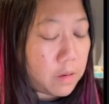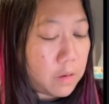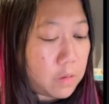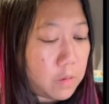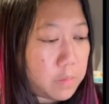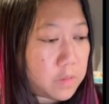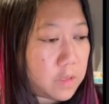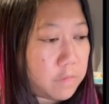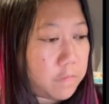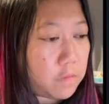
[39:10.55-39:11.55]
I'm going to say
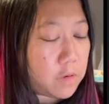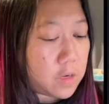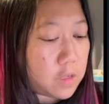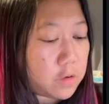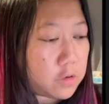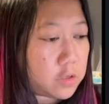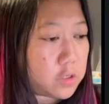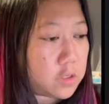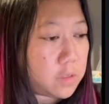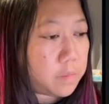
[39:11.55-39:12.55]
$4
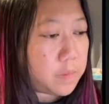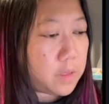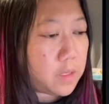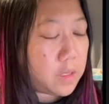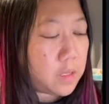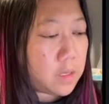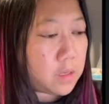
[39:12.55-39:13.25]
shipping